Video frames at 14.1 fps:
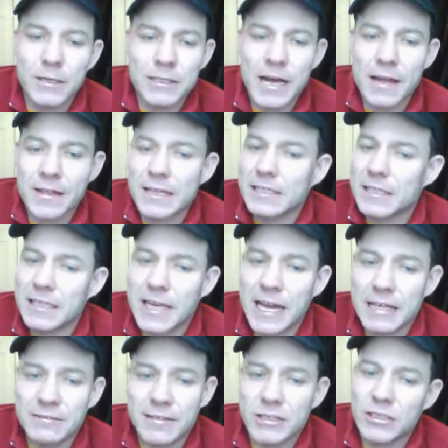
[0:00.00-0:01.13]
but I think
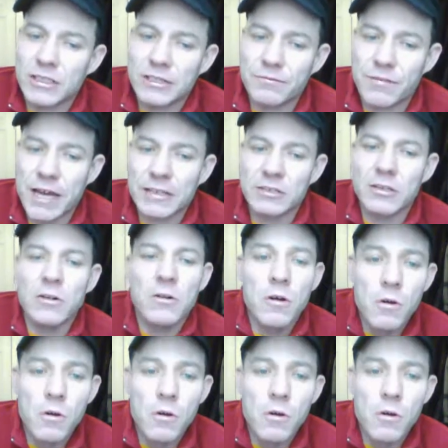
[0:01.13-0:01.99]
today's wrestling fans